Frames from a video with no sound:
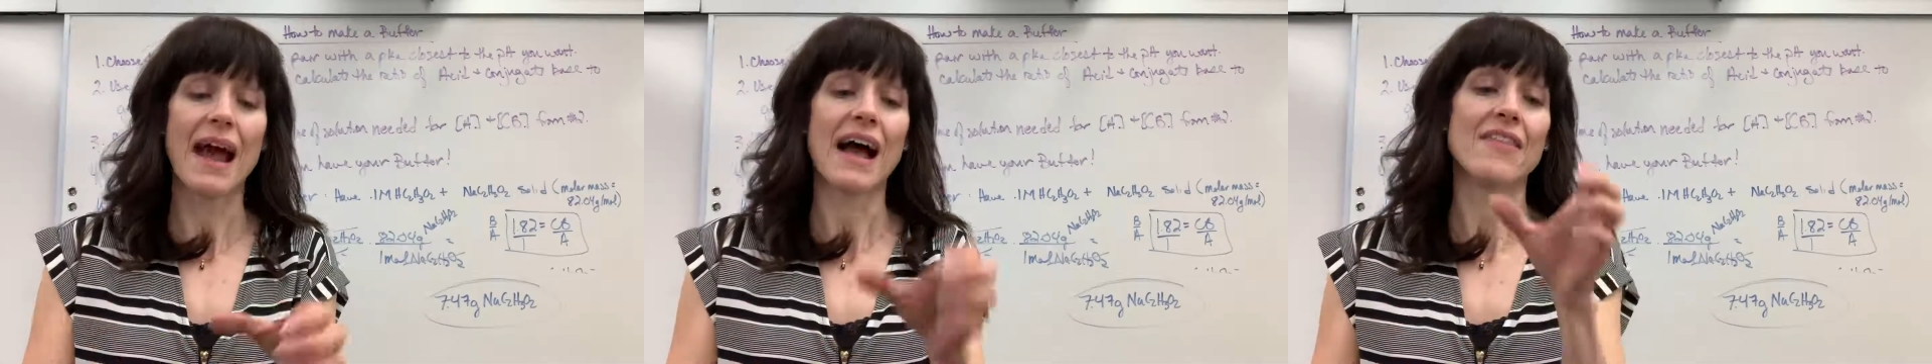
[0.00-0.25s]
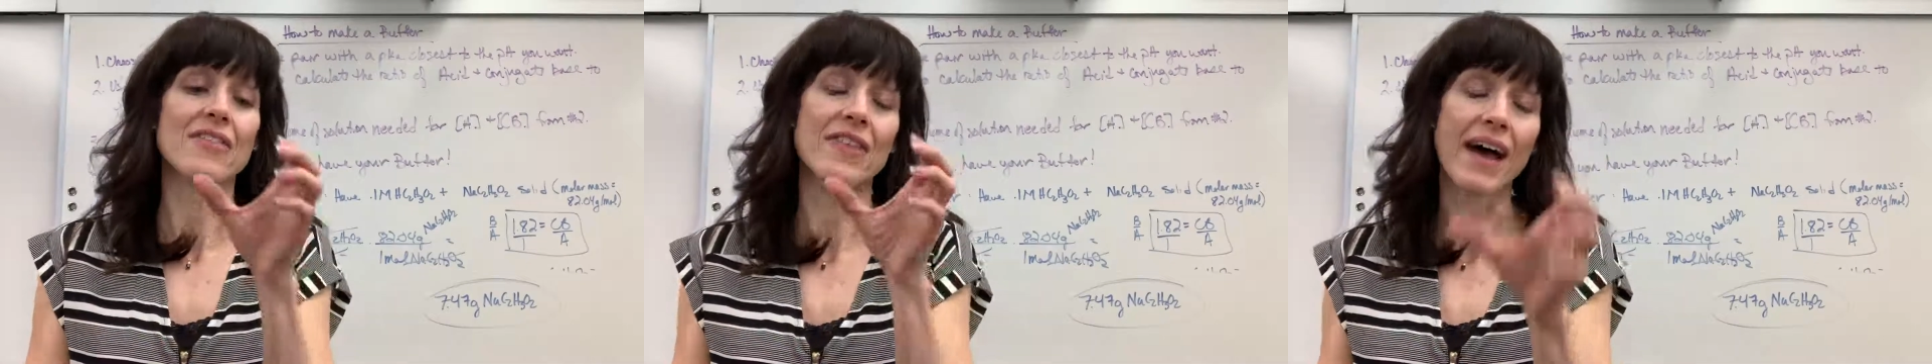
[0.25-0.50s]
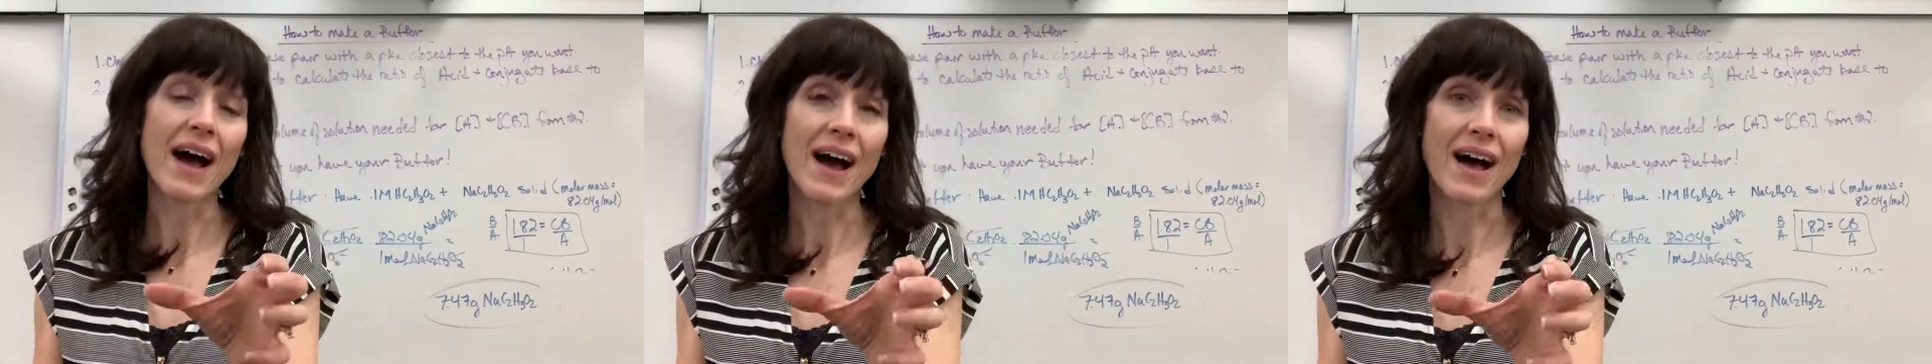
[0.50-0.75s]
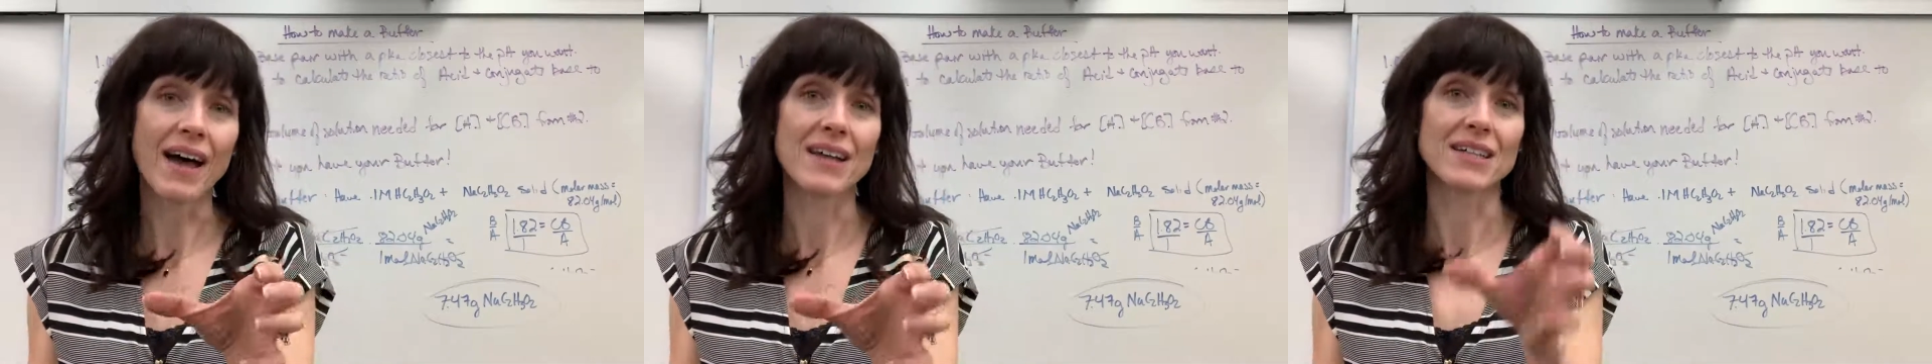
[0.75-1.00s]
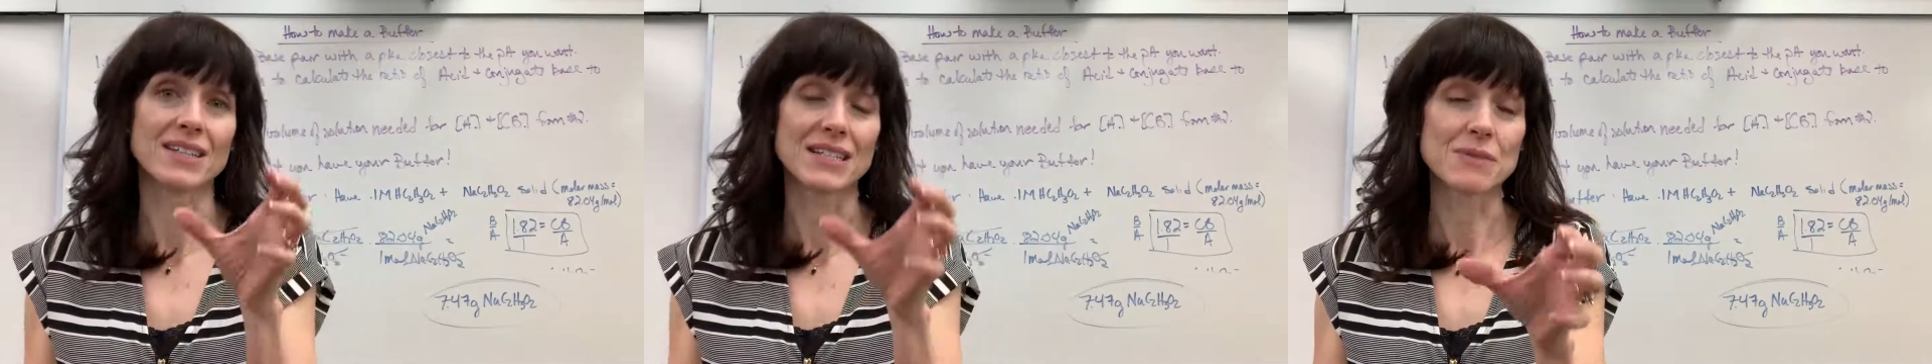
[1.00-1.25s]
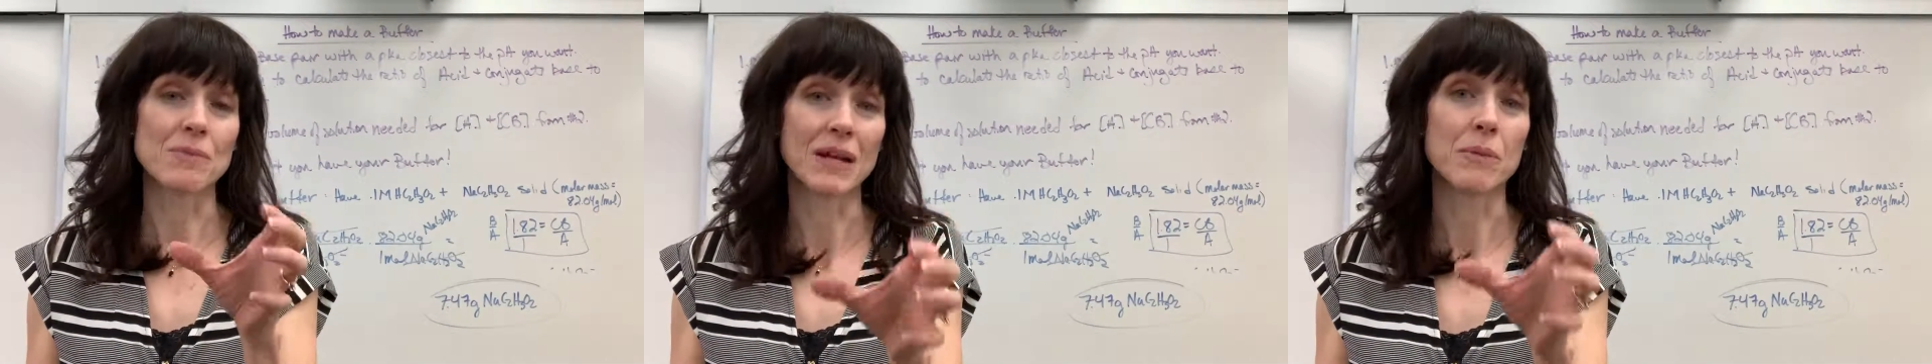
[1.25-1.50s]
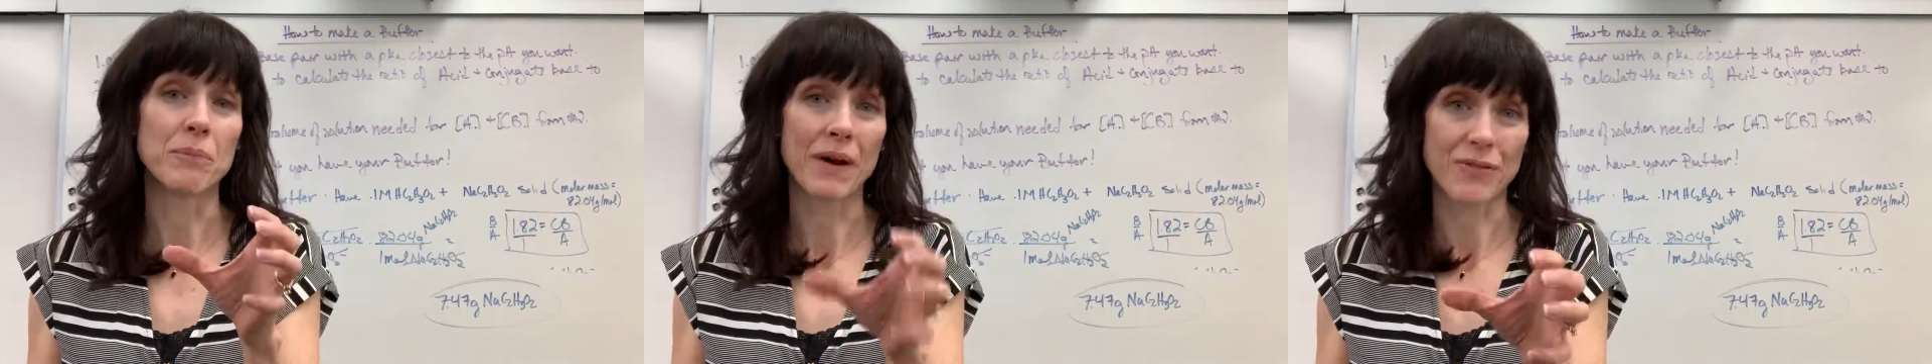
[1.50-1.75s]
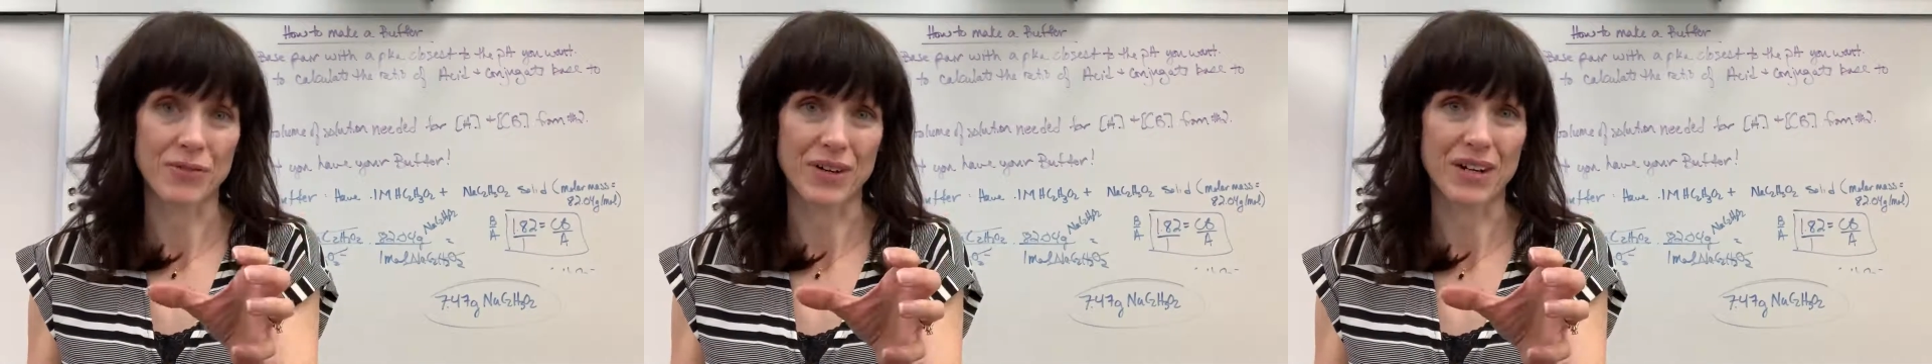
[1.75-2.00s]
and that just made a
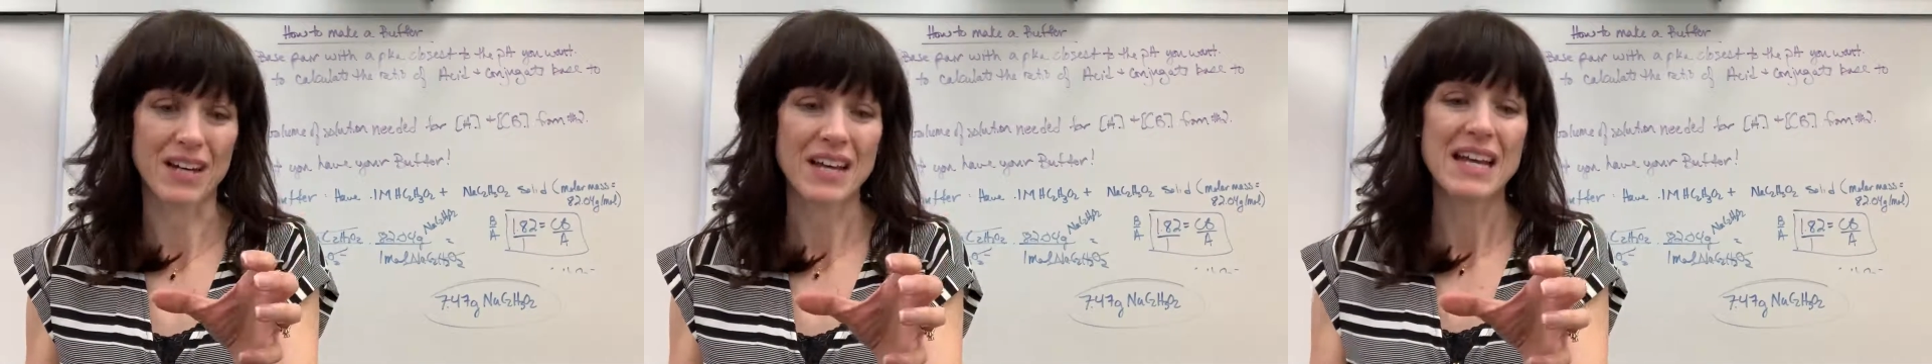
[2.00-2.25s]
buffer.